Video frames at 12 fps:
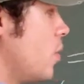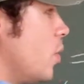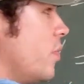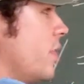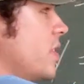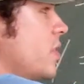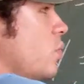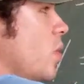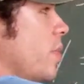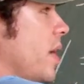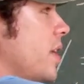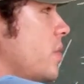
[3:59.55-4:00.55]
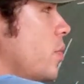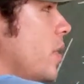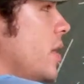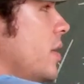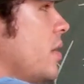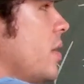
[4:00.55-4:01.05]
Well, if this is 1 minus
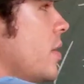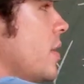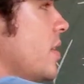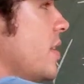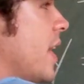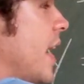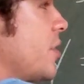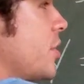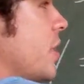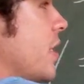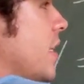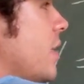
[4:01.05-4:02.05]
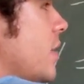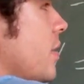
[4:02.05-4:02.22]
1, this is actually